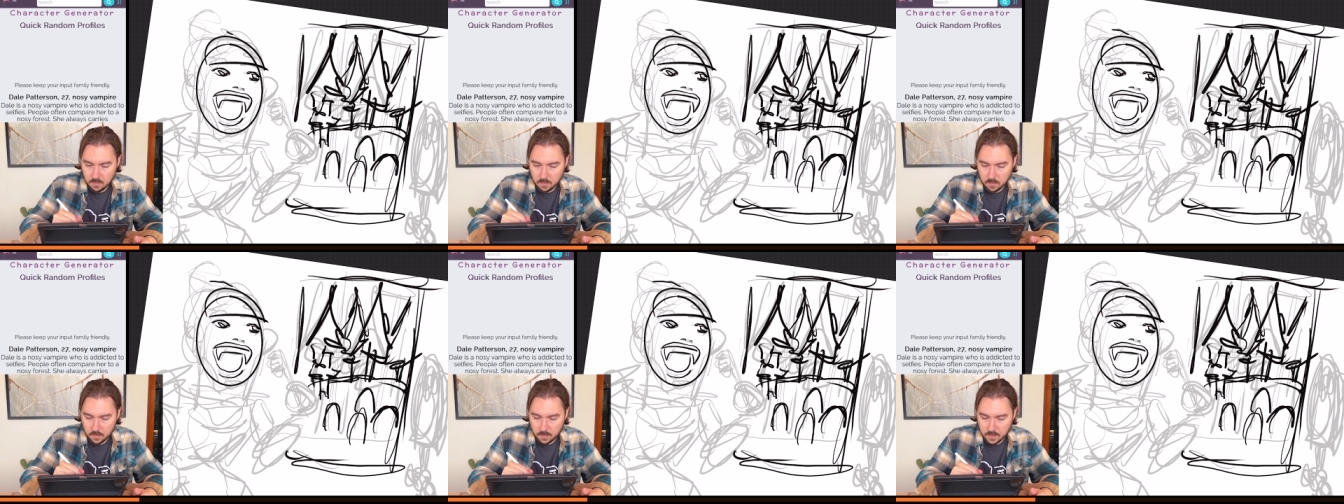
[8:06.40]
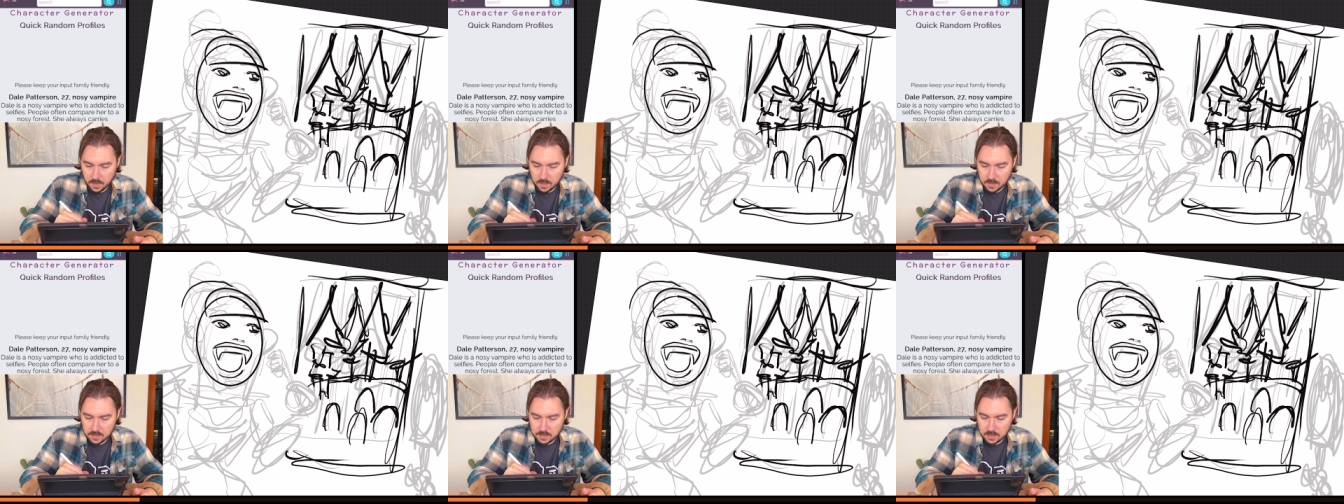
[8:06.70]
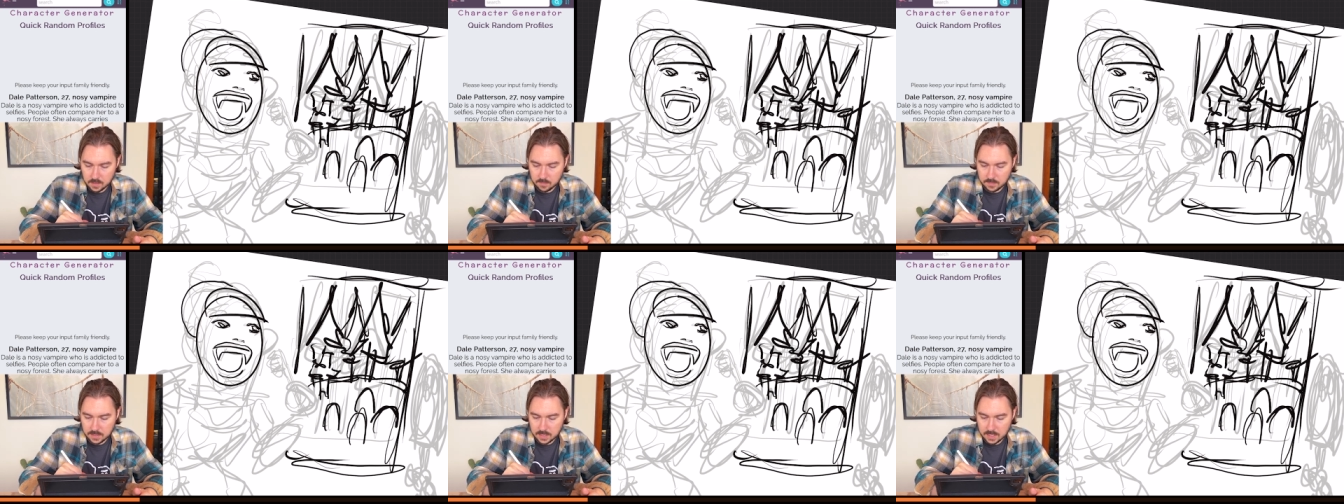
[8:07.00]
But
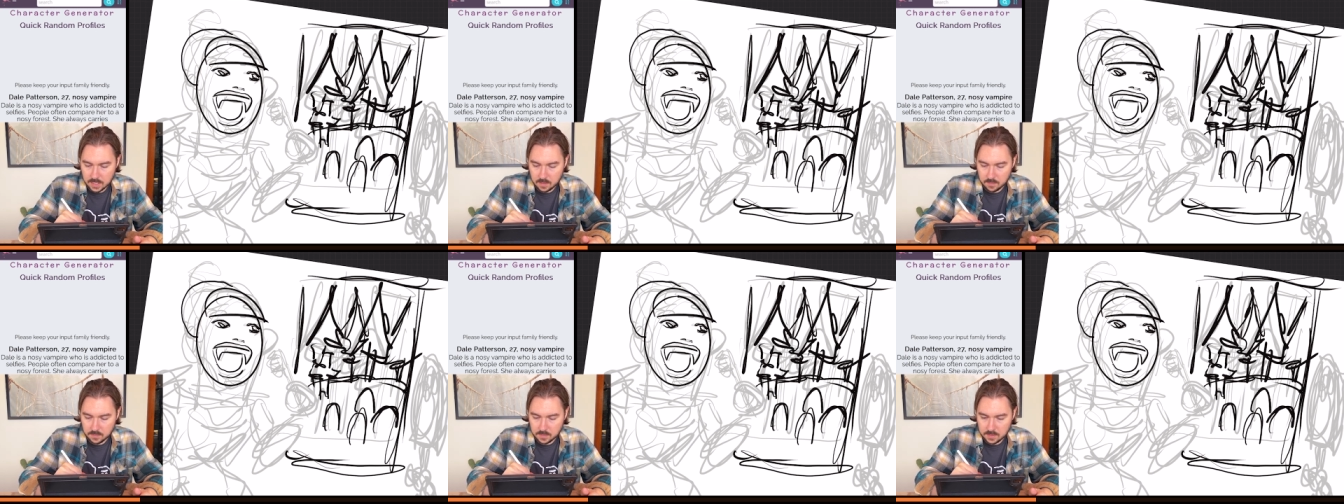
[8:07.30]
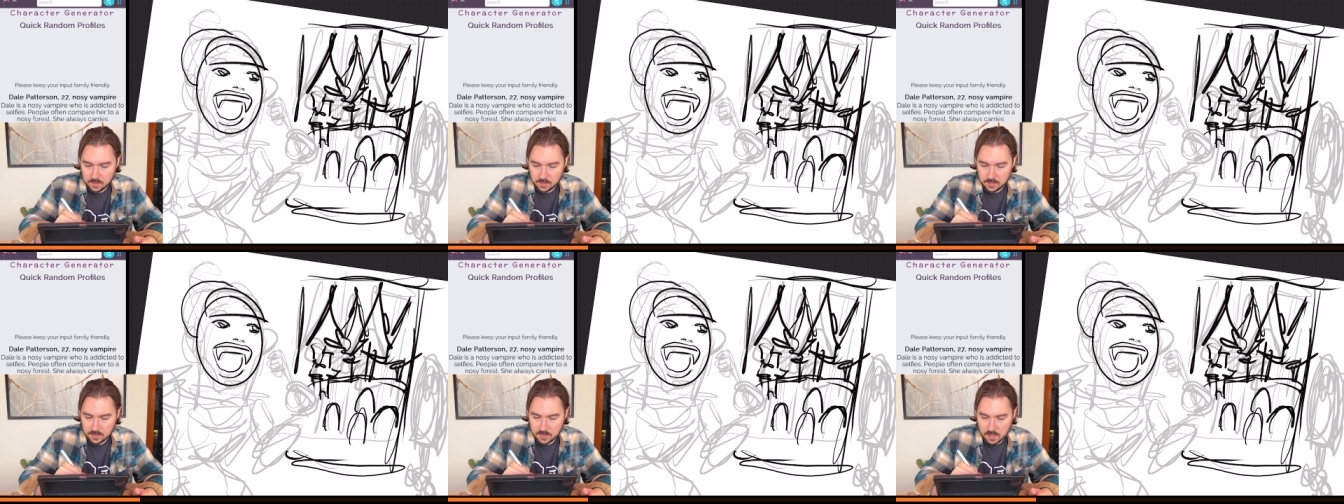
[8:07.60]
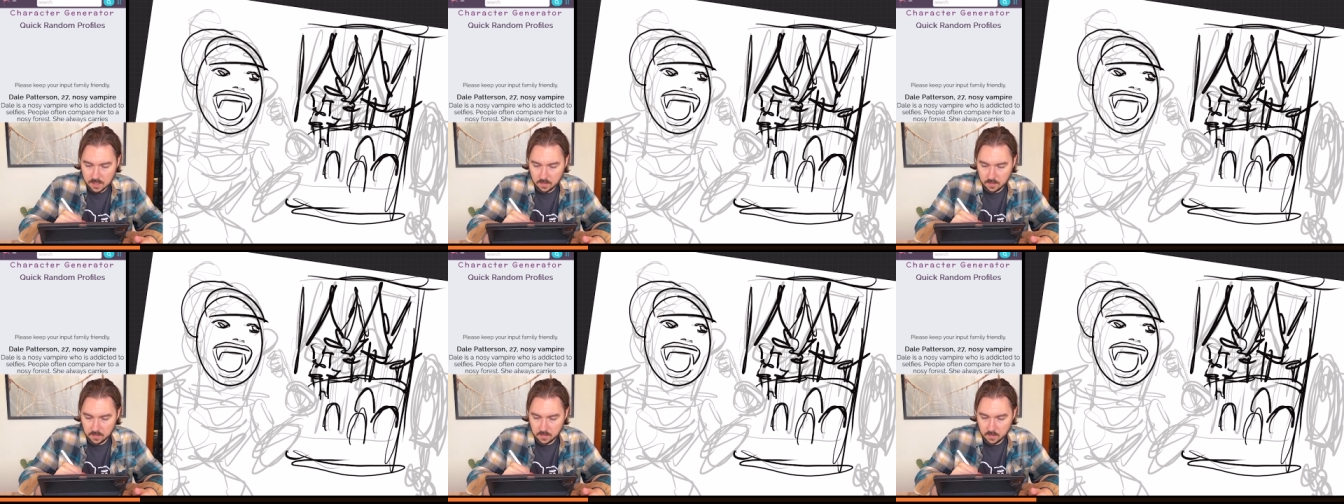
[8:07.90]
sometimes you're
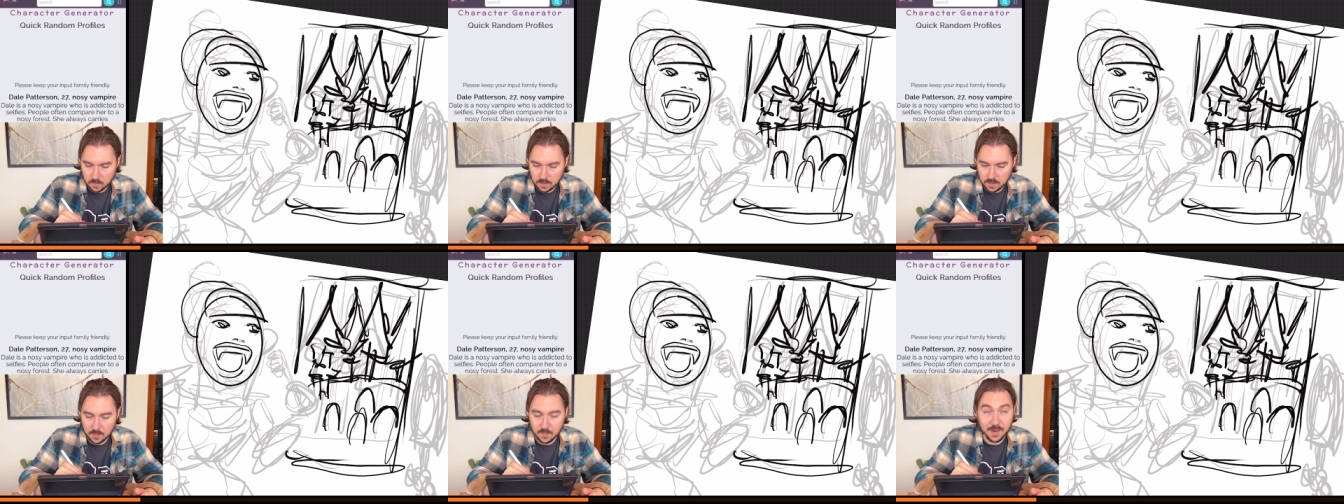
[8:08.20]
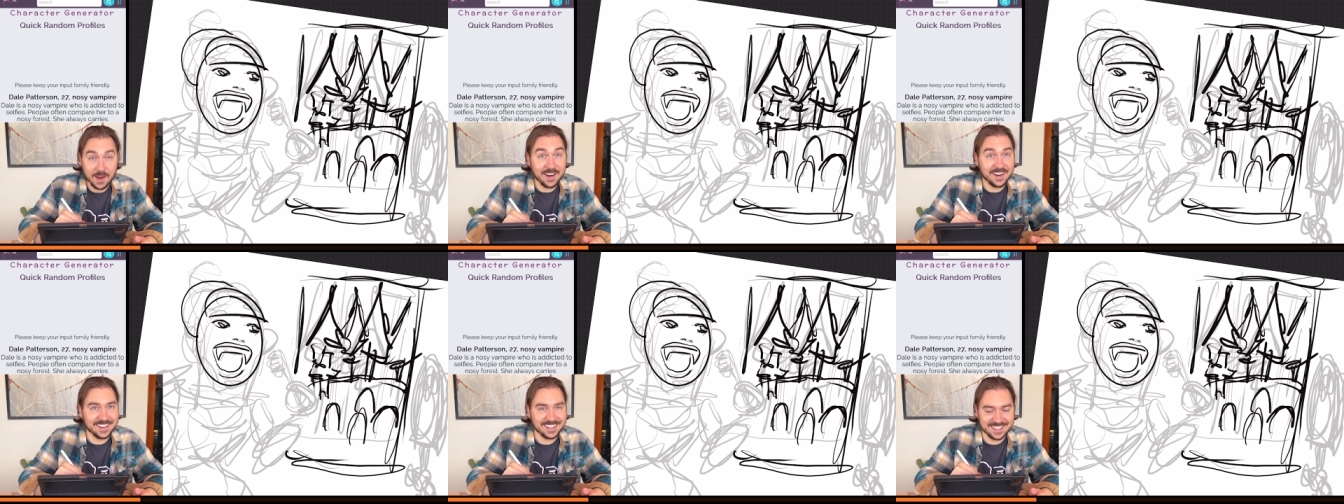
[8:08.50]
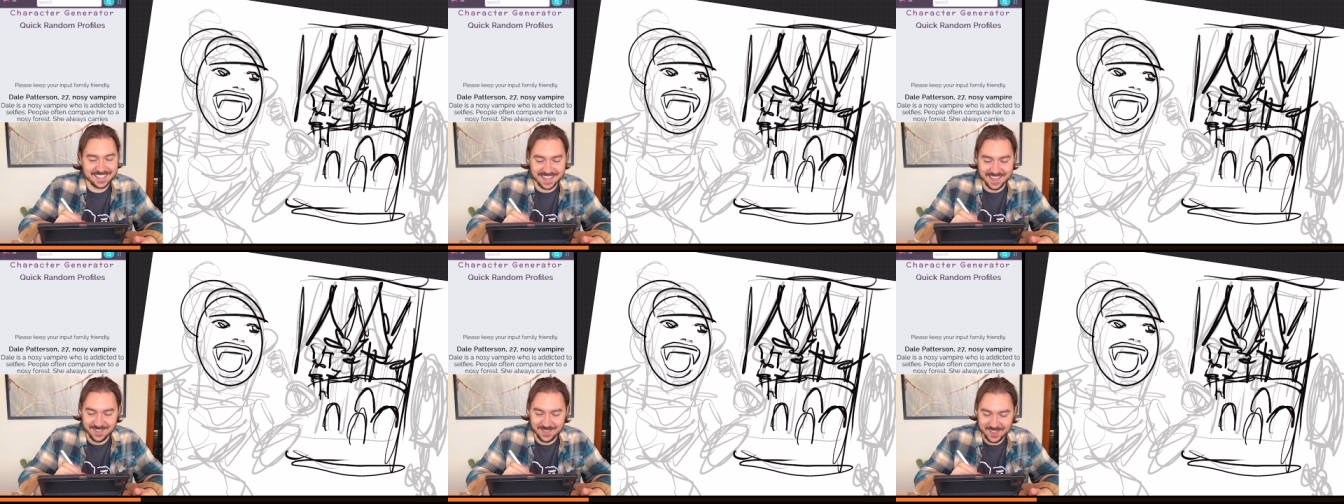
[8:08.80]
stuck with what your parents
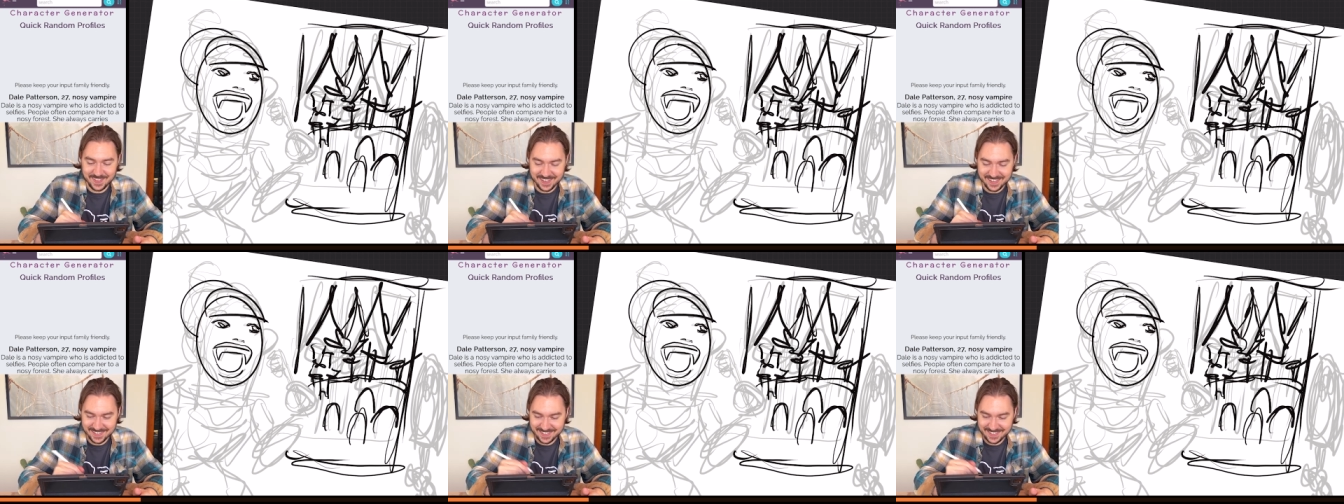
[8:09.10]
give you.